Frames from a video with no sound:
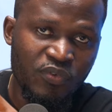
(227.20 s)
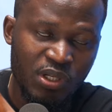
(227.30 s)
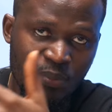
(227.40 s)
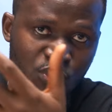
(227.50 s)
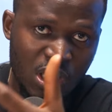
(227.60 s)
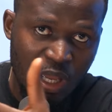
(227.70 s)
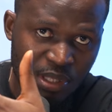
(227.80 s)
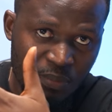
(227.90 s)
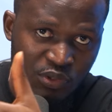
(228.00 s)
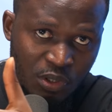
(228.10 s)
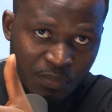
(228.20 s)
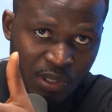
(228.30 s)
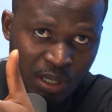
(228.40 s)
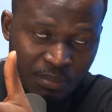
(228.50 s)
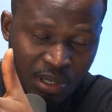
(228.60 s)
for them to help them
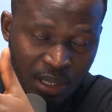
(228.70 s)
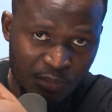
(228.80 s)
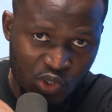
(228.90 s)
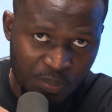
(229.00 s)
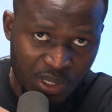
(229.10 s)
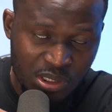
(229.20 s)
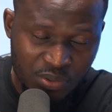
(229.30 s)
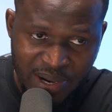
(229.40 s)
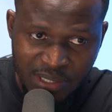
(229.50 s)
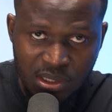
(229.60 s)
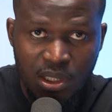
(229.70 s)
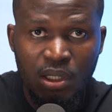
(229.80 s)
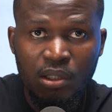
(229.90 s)
submit, right?